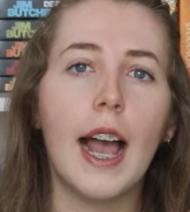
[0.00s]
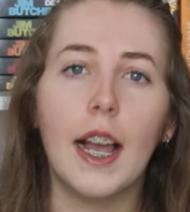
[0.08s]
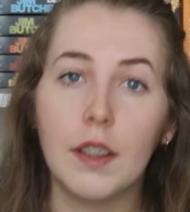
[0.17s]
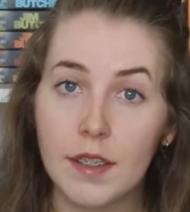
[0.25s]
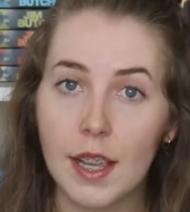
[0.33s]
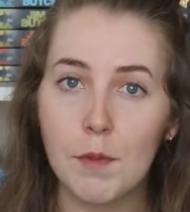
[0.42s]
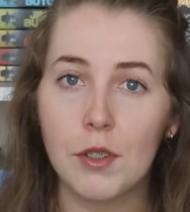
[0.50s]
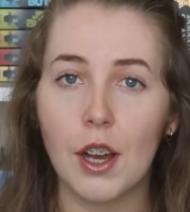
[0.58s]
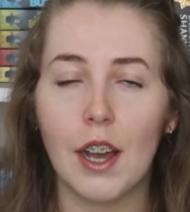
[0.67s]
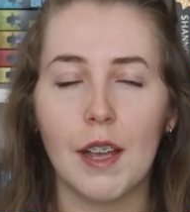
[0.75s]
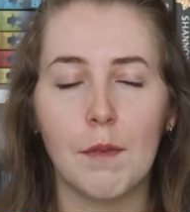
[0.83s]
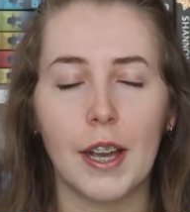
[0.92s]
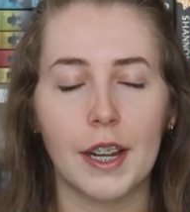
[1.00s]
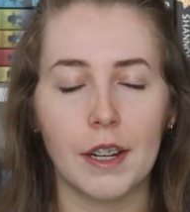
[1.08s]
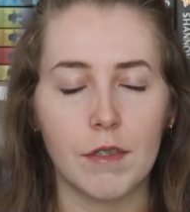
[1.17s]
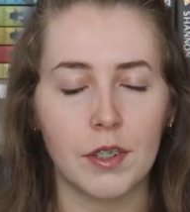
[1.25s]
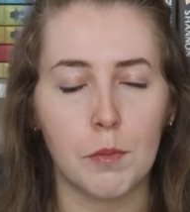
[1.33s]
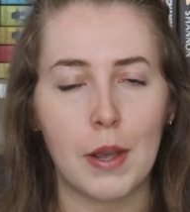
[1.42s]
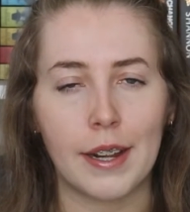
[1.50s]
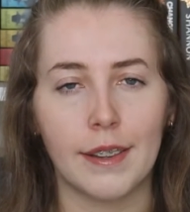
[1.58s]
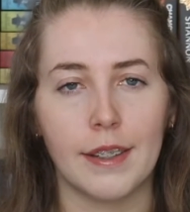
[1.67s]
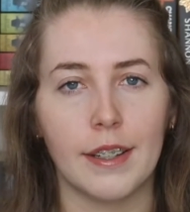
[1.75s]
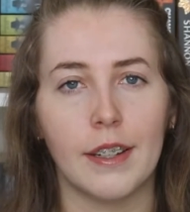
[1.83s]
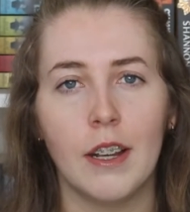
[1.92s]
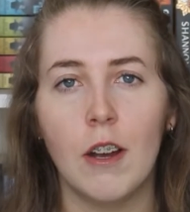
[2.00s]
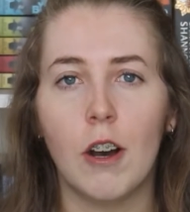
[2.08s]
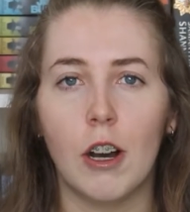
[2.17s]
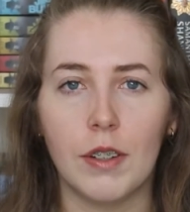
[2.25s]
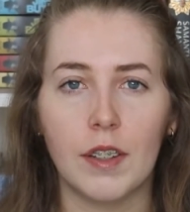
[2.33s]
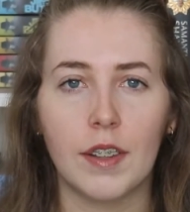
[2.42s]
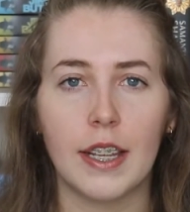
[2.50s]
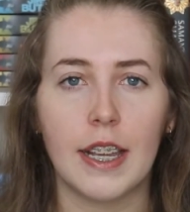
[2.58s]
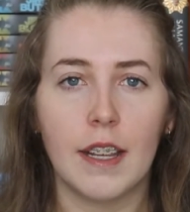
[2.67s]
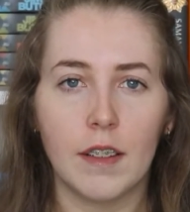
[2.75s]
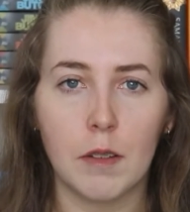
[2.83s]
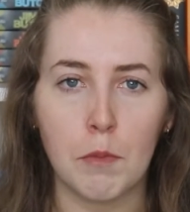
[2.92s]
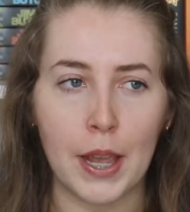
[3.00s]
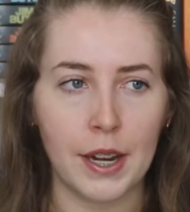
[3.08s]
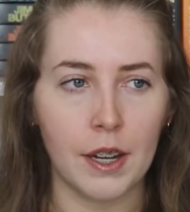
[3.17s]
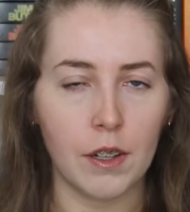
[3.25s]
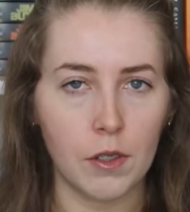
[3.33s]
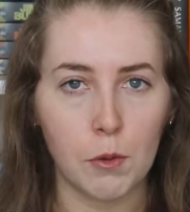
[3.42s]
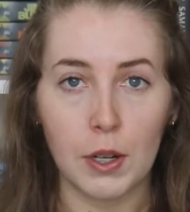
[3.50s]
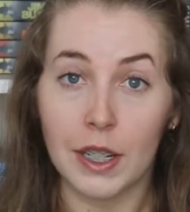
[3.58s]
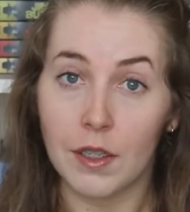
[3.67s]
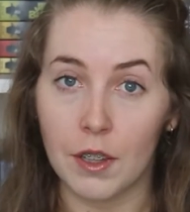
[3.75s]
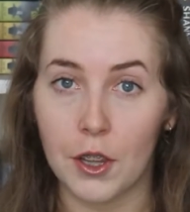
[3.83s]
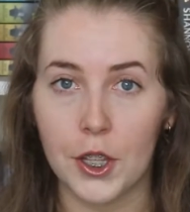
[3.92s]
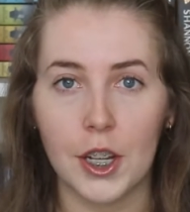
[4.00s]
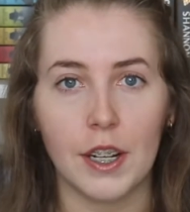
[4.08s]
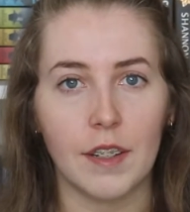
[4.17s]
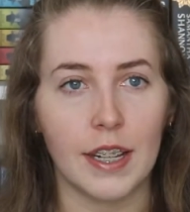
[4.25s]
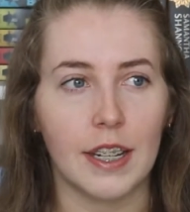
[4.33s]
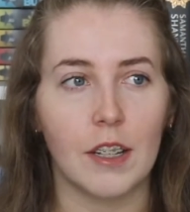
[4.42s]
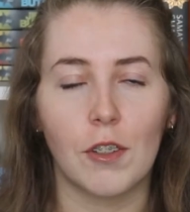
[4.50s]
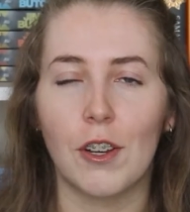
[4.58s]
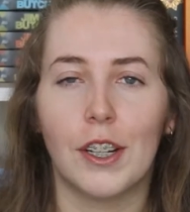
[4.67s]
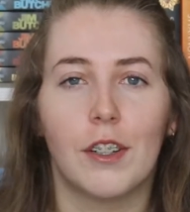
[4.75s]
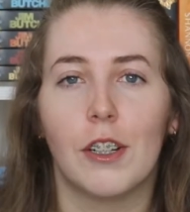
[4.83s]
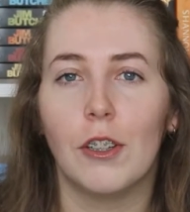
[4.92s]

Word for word: At the same time, I can respect that obviously he's a man in his twenties and thirties and he's going to